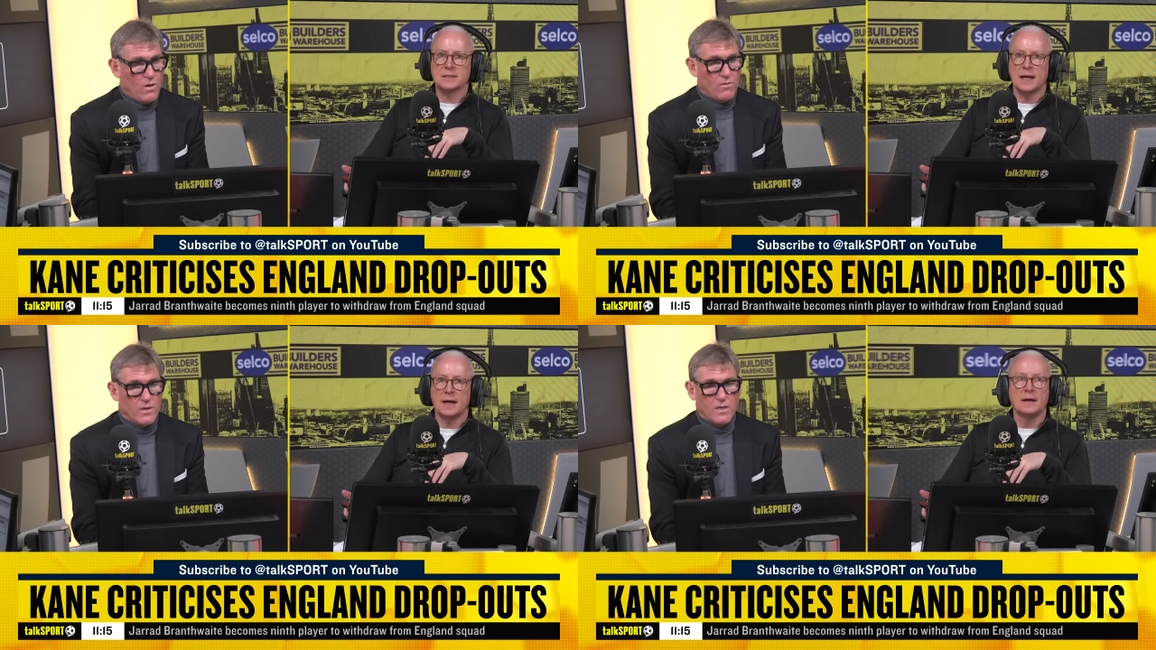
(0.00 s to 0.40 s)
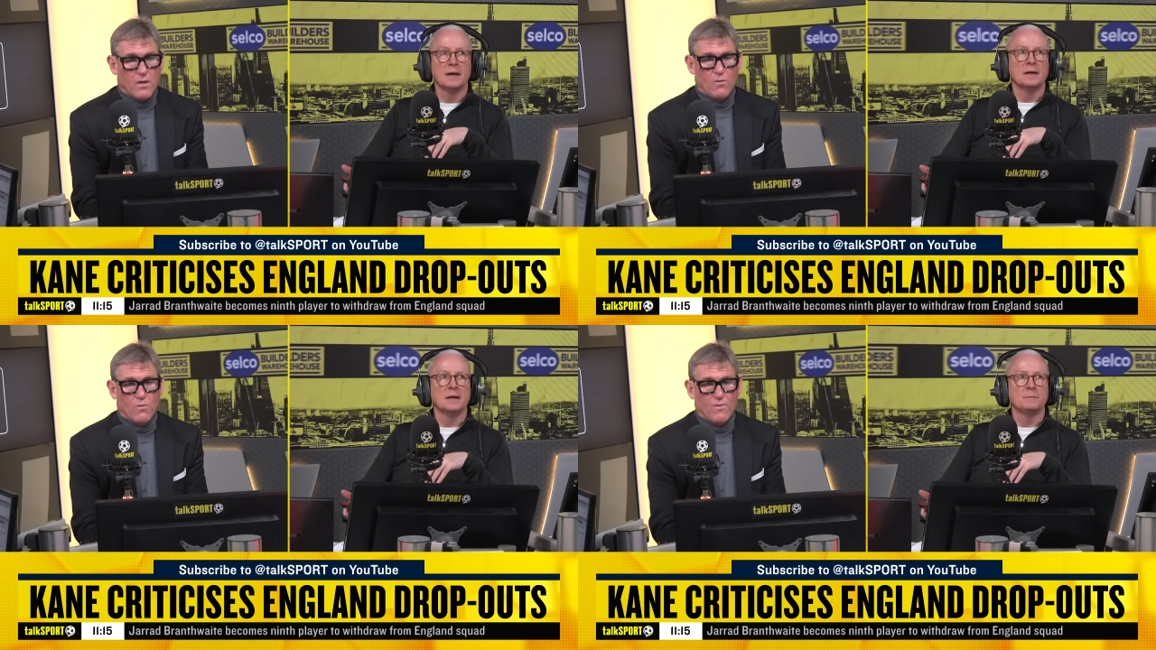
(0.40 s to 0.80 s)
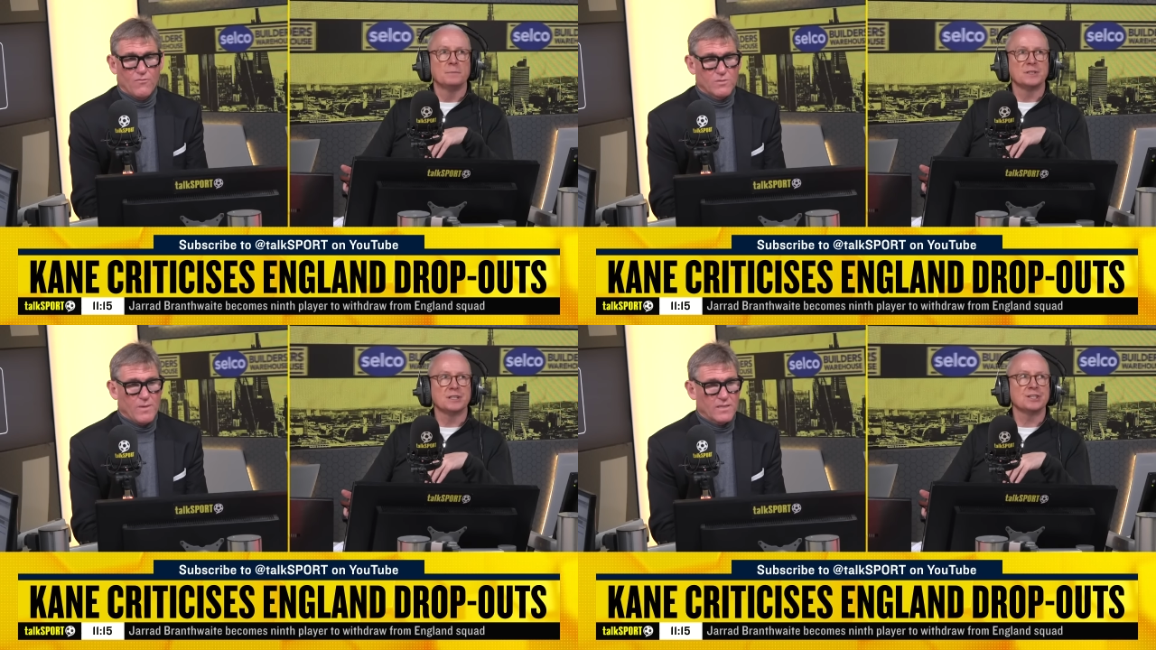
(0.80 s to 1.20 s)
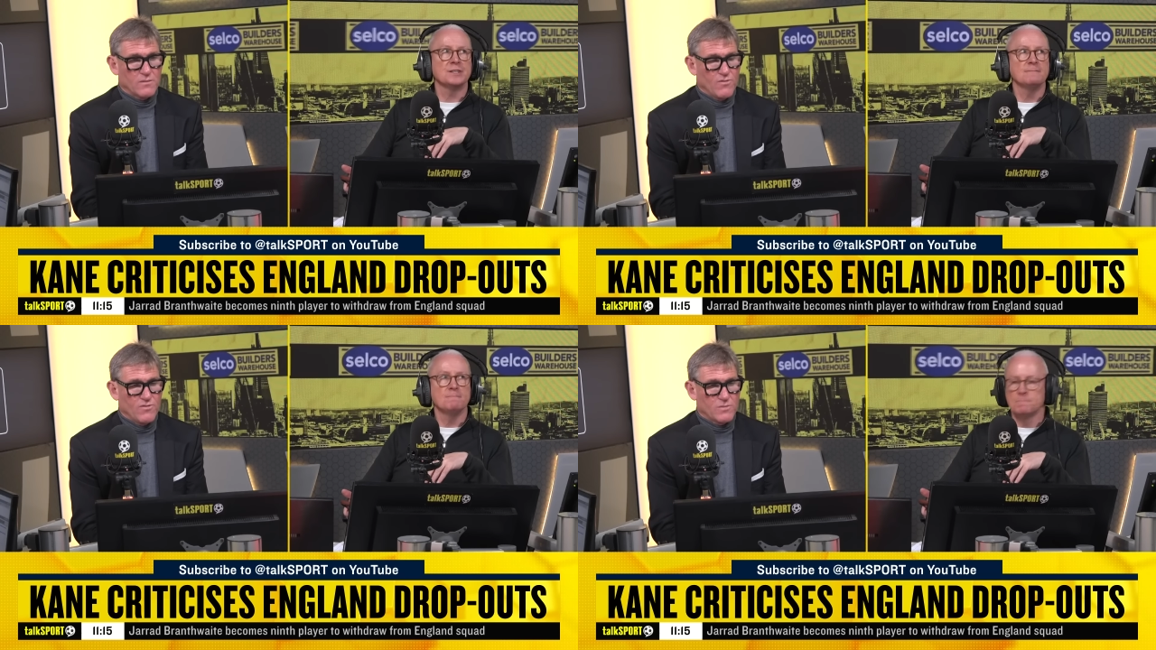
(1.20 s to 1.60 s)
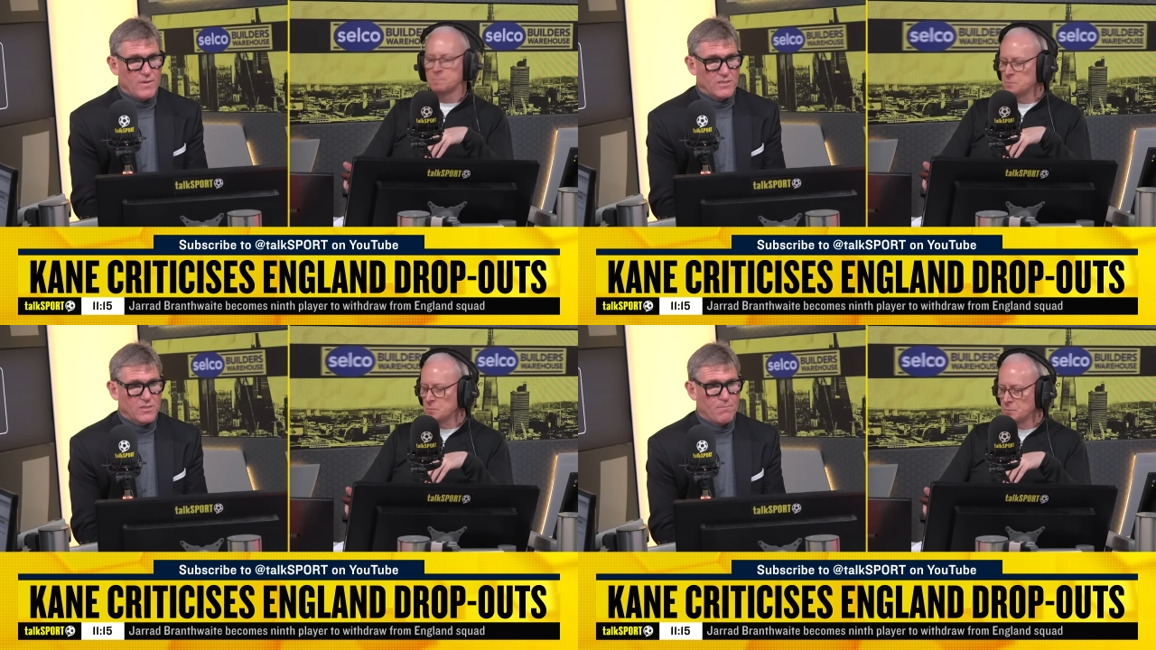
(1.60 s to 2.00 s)
Speaker 1: Well, uh, you know, with respect to, with
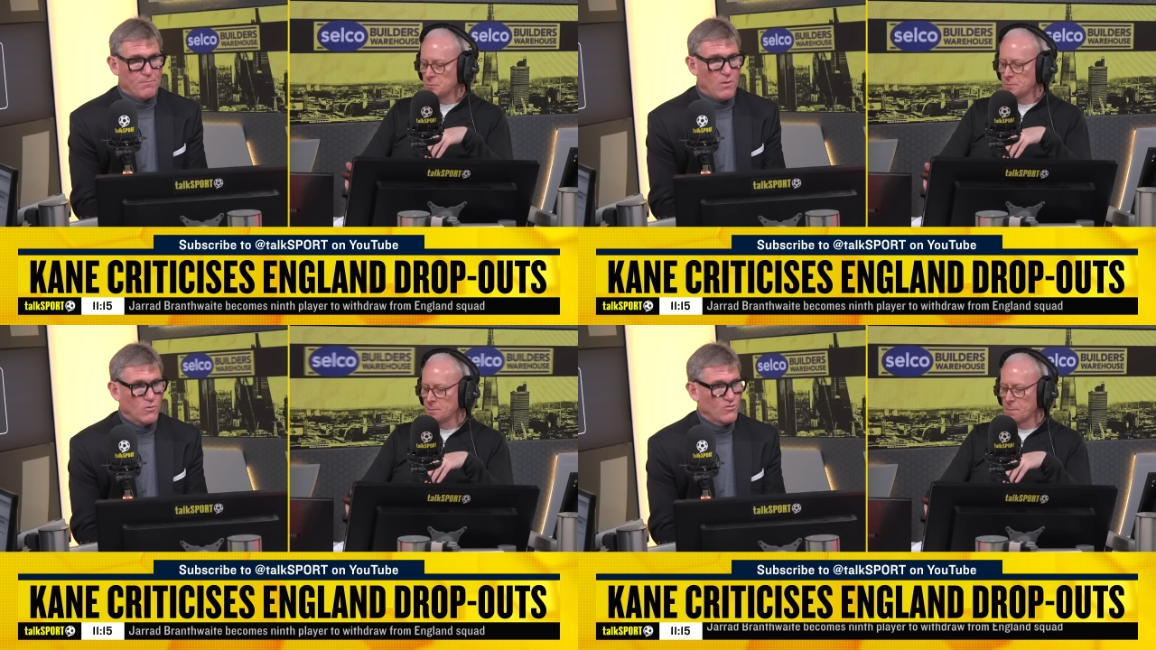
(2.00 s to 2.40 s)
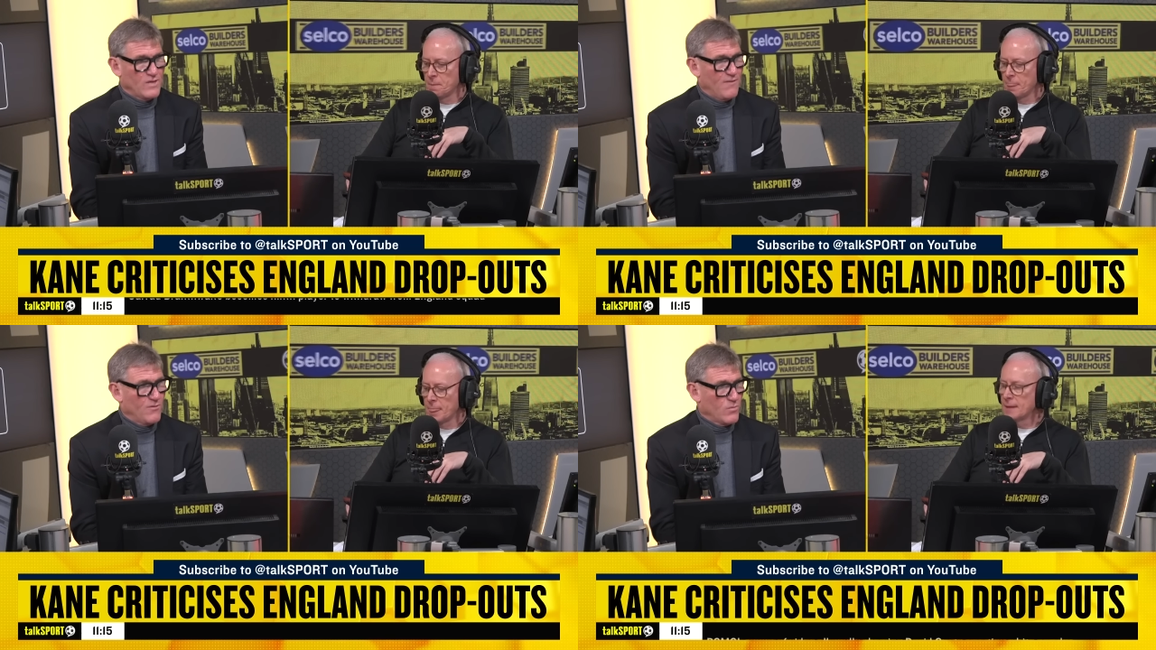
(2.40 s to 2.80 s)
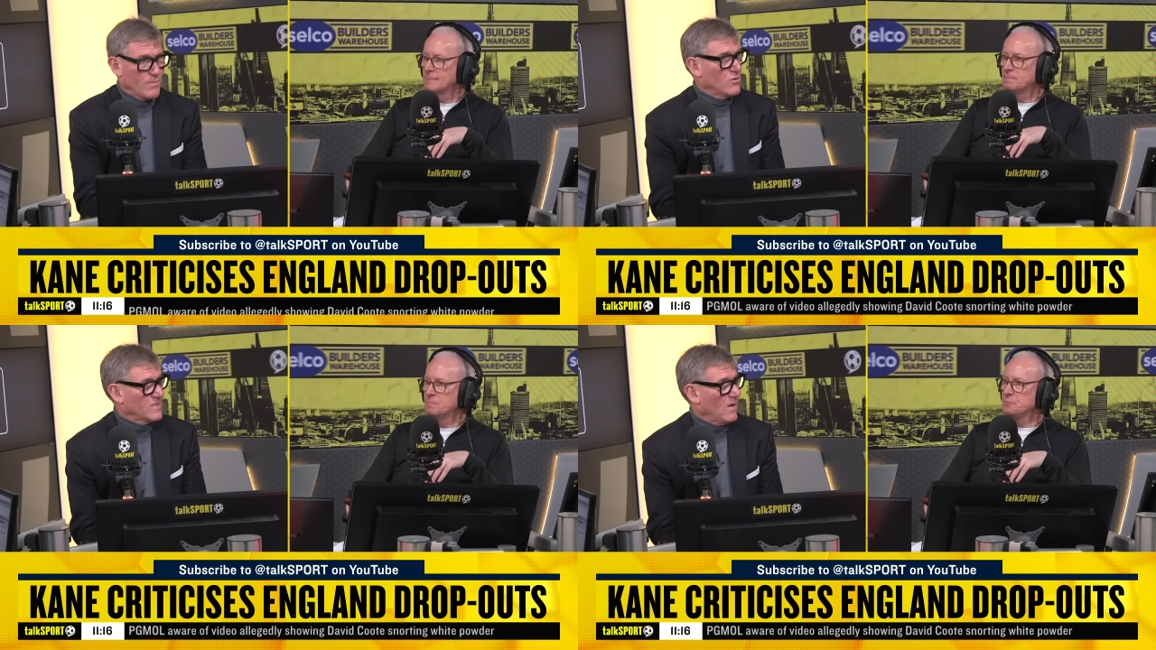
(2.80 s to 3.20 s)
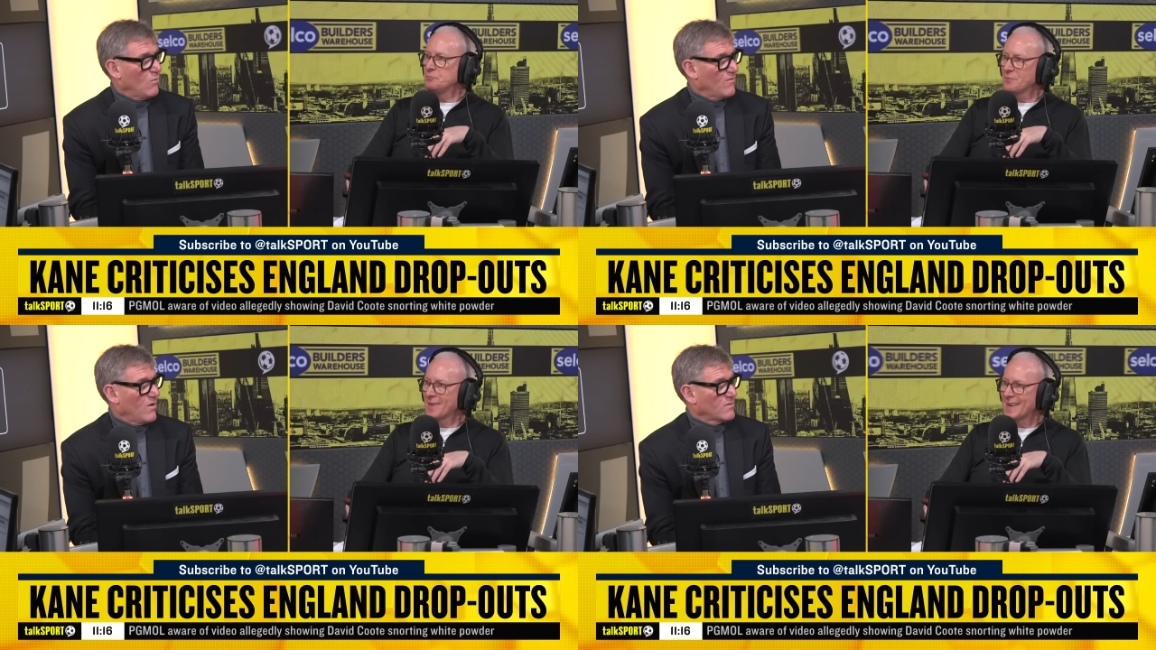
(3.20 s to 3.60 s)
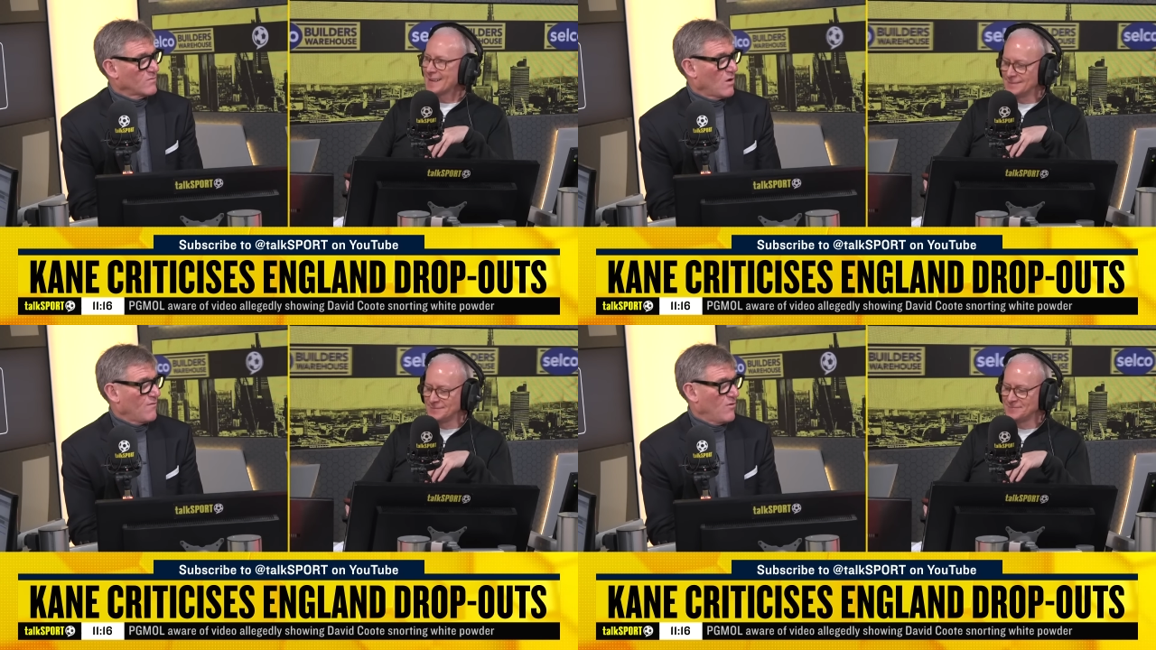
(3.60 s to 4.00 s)
respect to the paltry effort that we put out with our
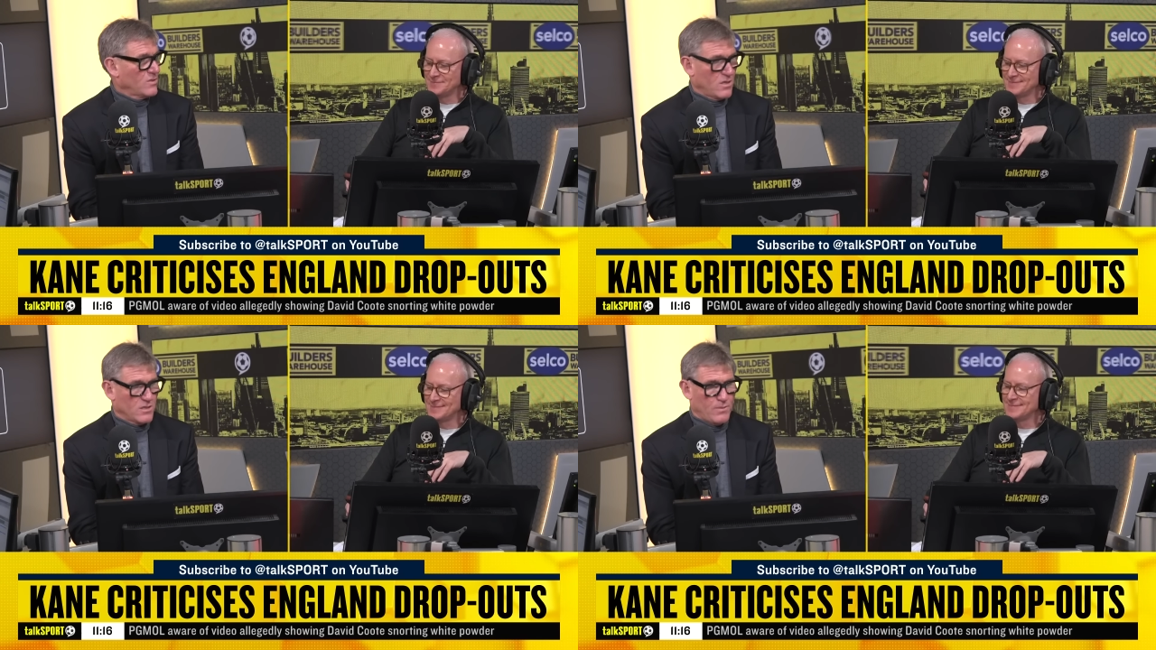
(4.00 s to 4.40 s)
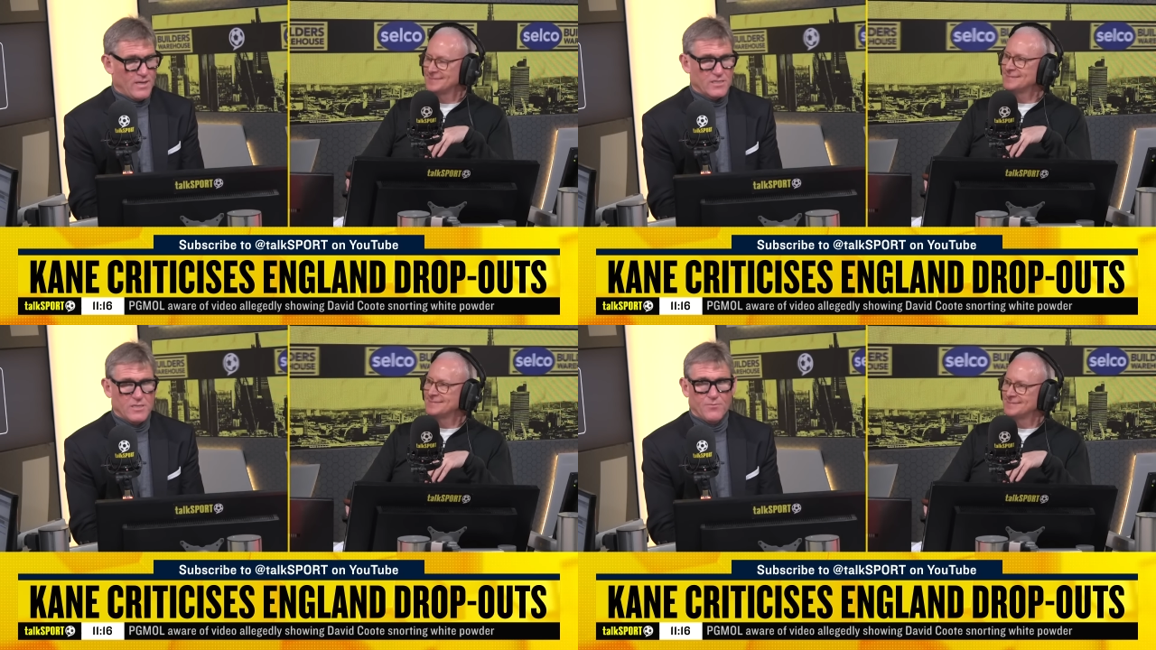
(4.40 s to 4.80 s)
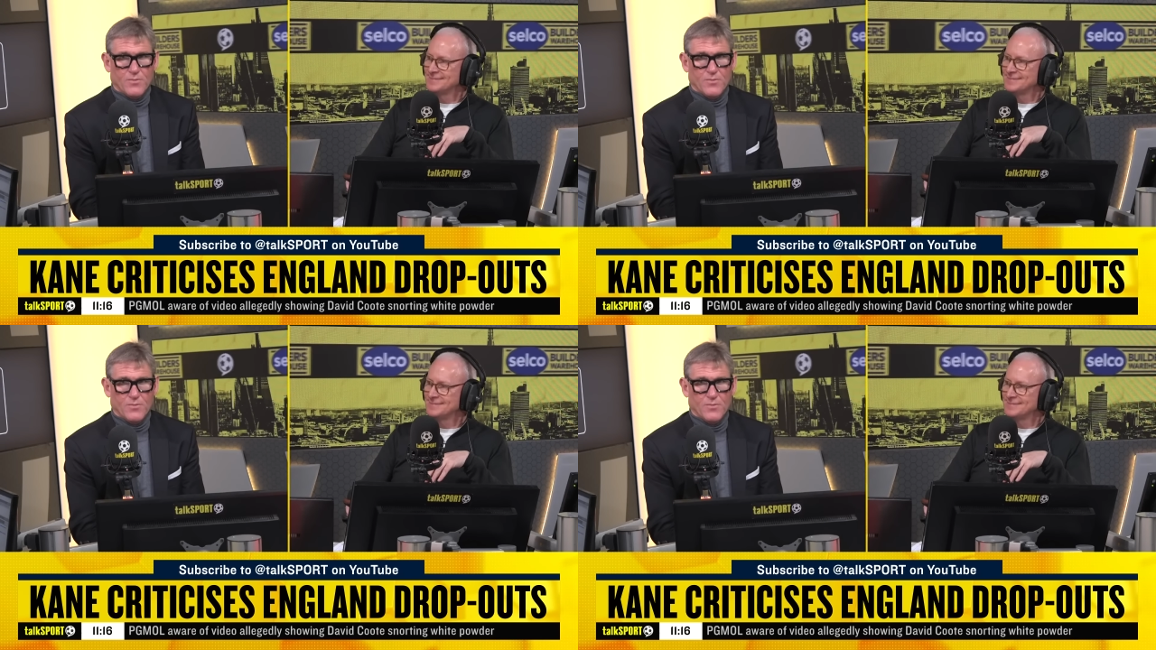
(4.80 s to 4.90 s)
top first class players